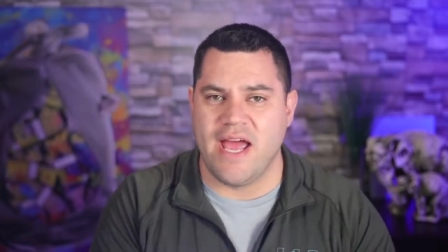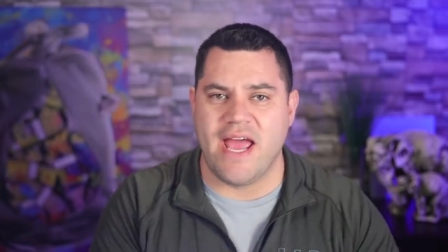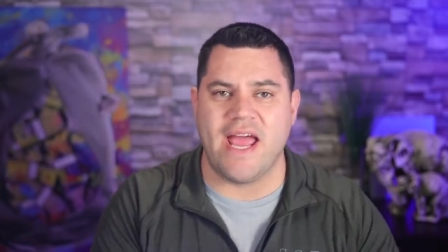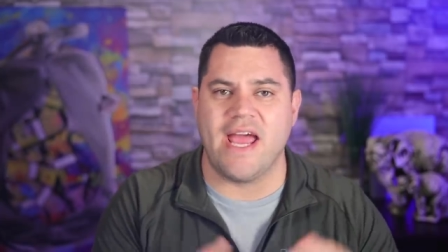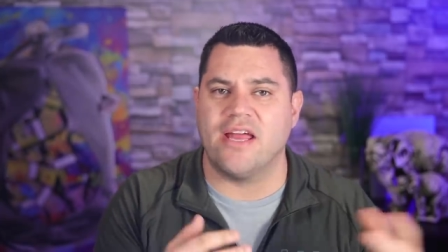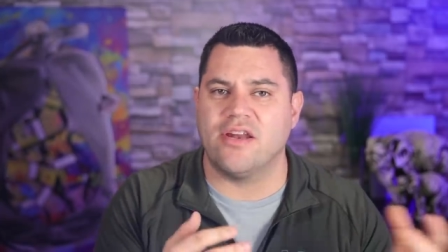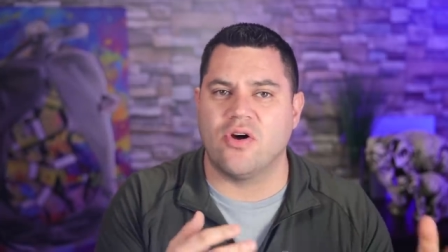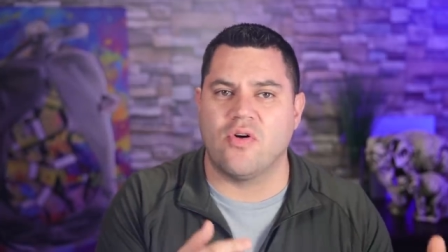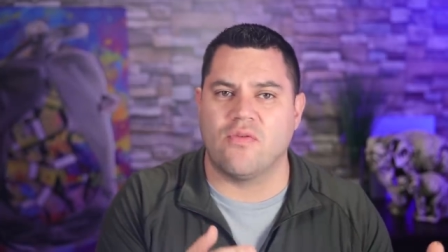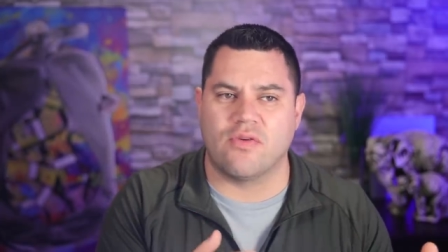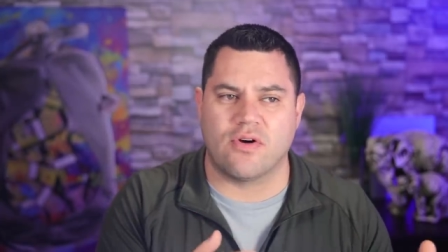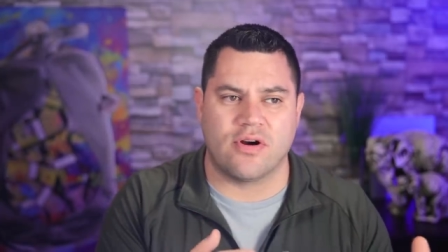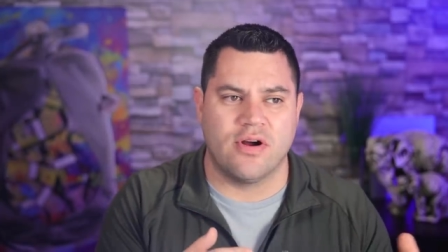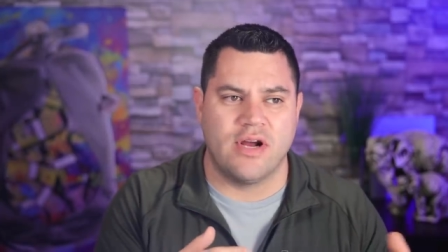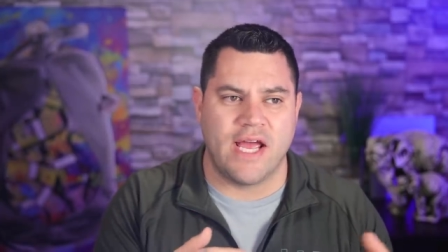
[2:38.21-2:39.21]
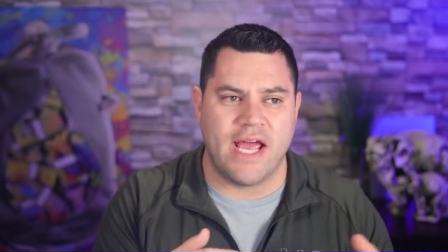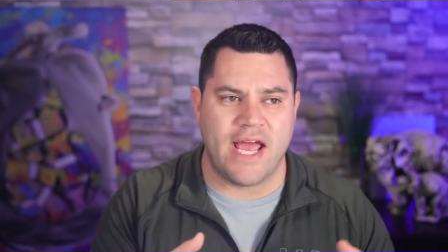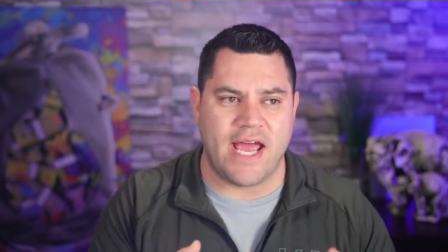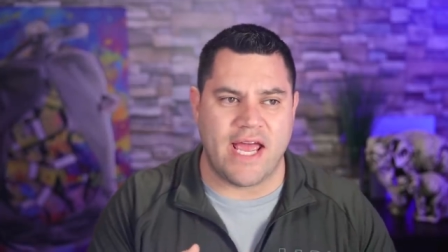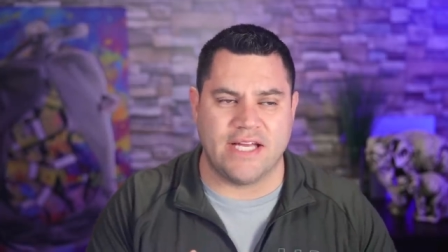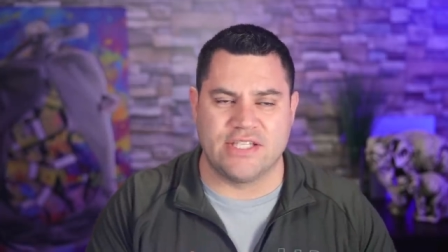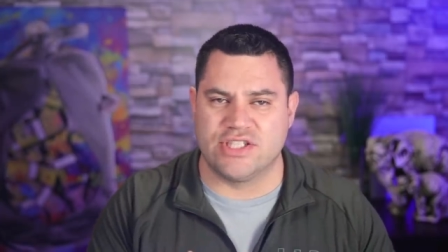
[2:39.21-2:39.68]
hand over
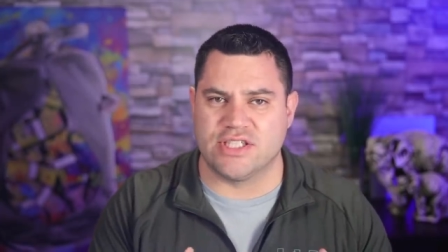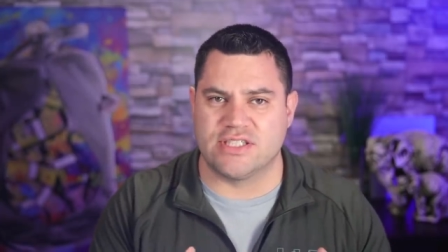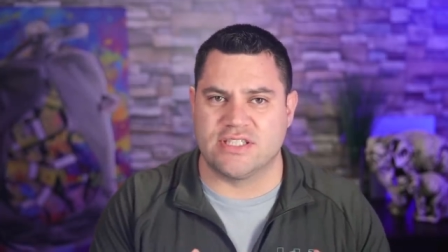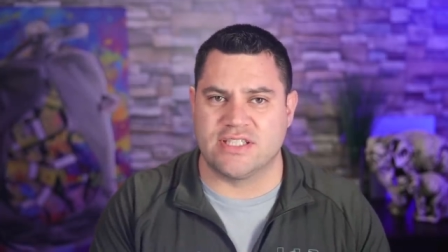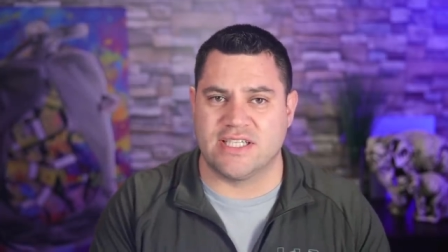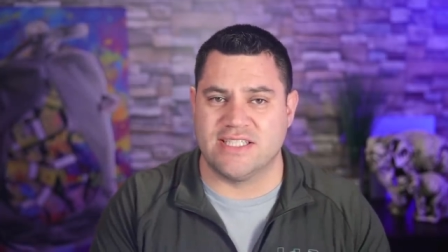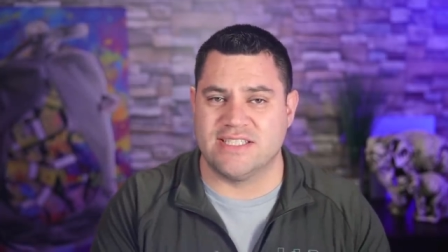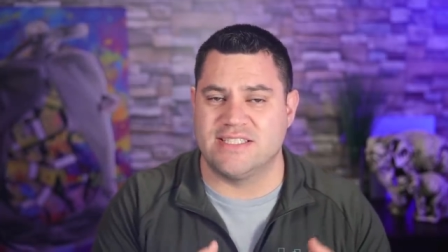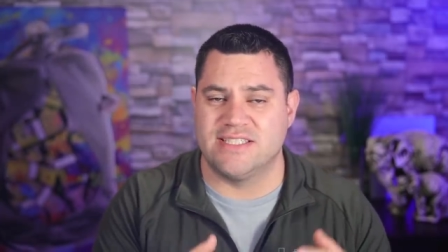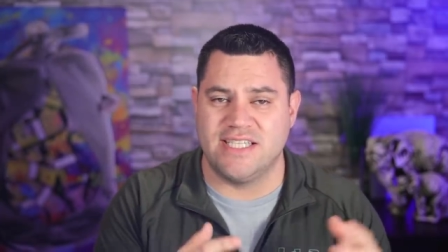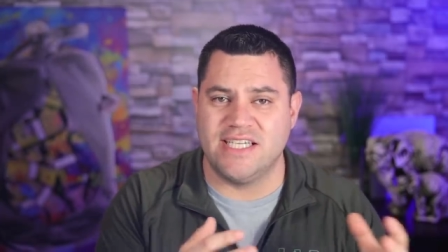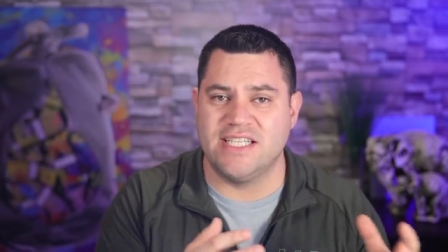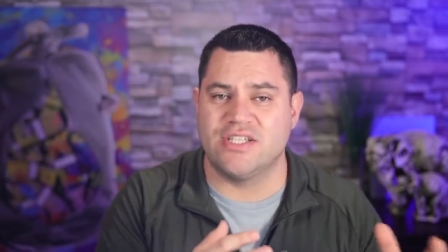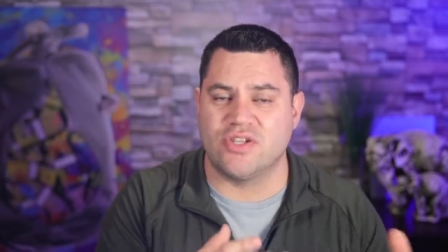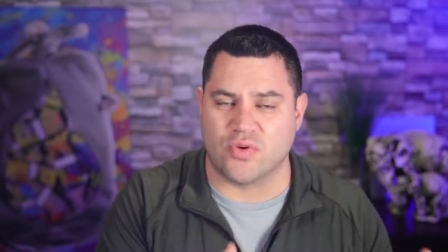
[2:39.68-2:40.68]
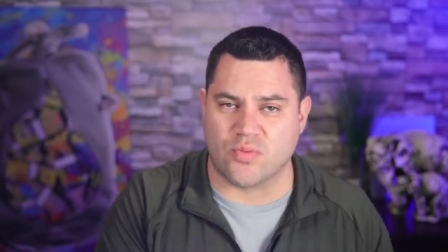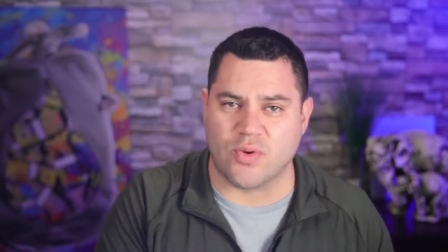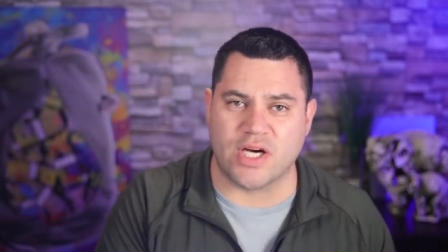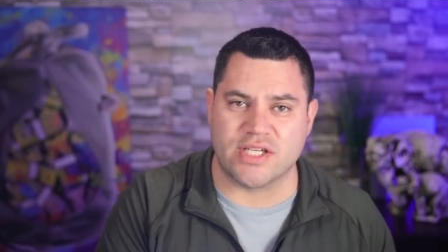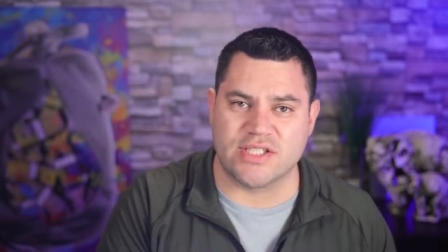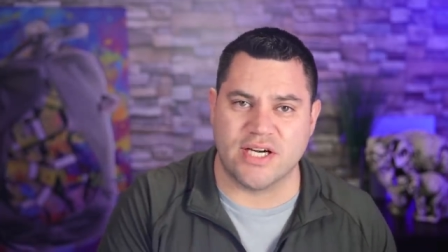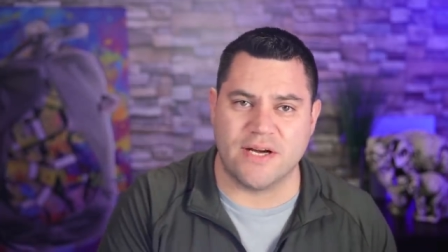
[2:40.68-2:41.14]
and just concede to
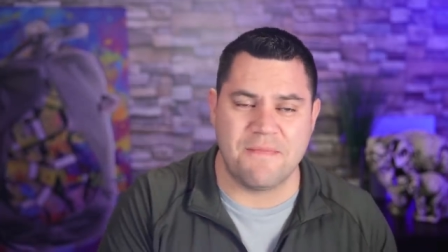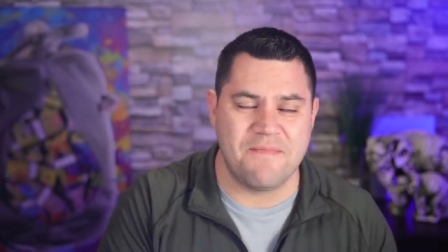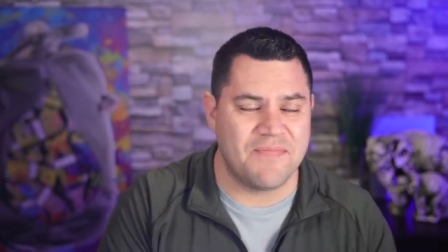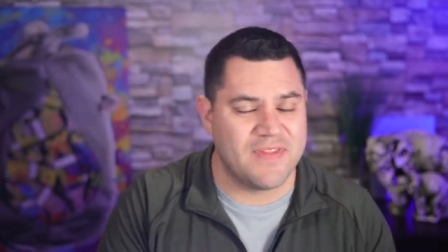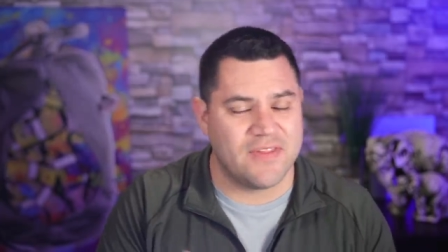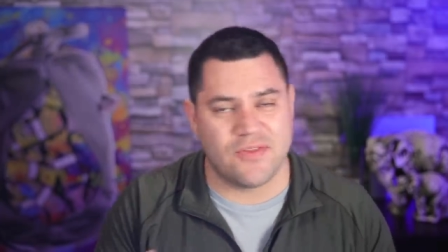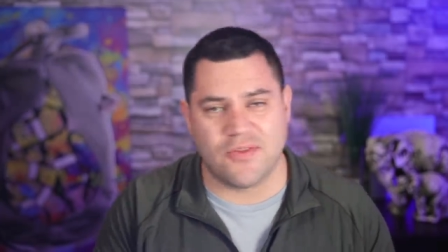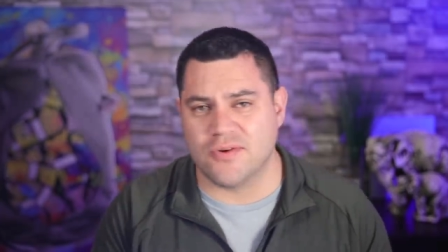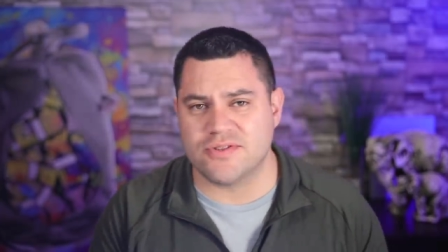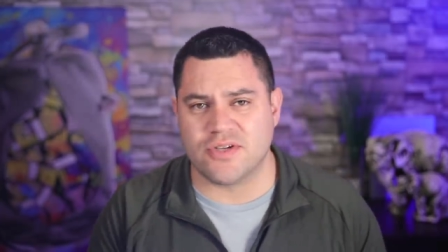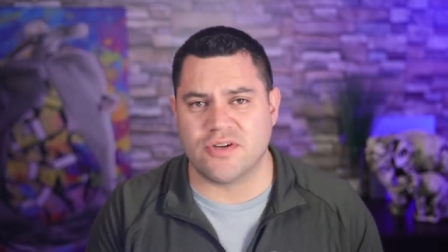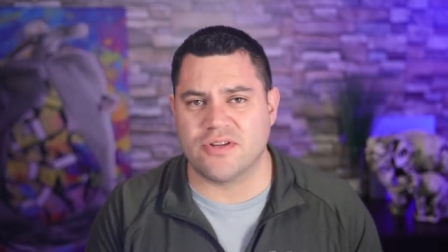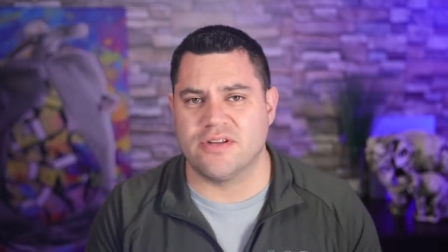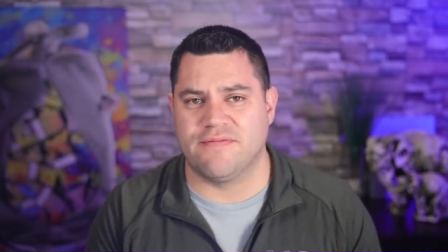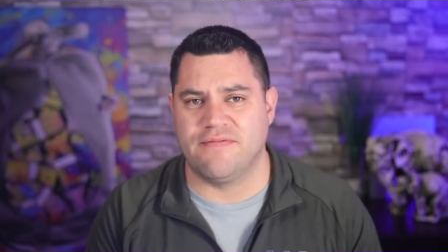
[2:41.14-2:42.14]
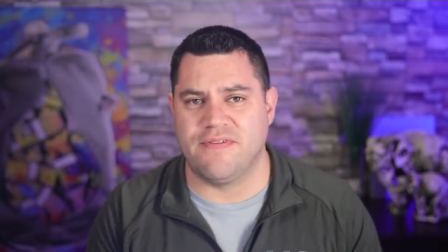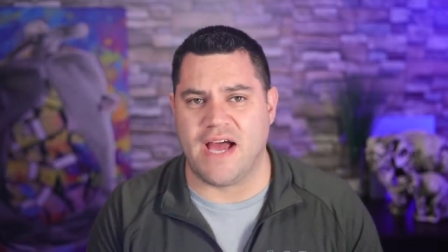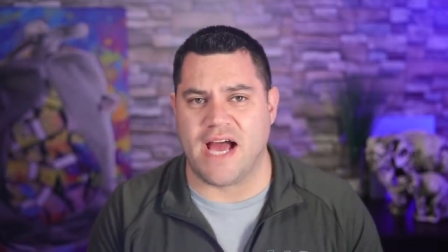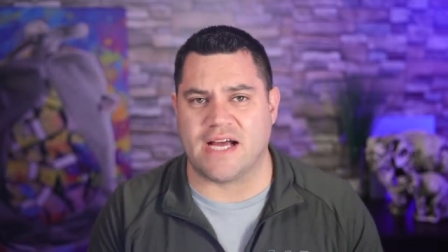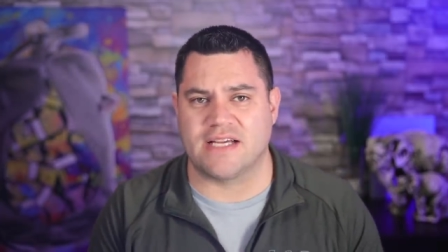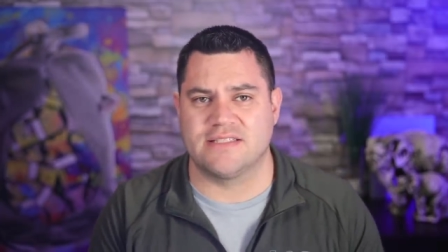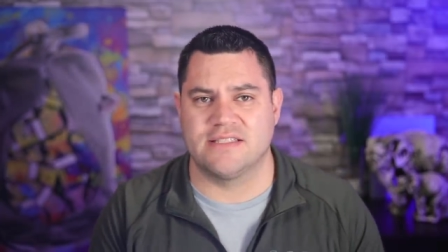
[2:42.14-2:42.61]
Russia. Those aren't the
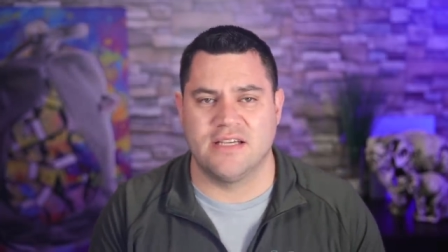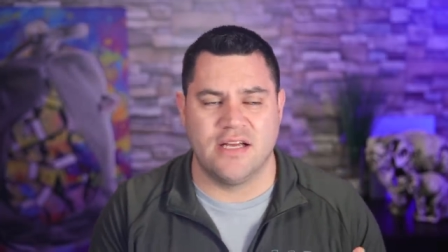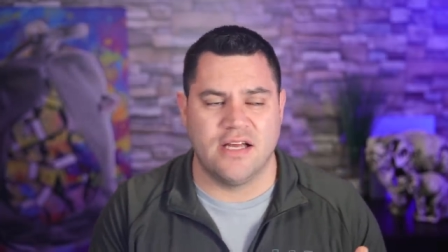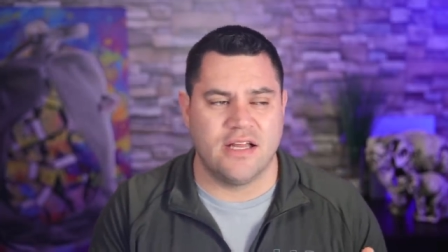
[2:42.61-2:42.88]
facts.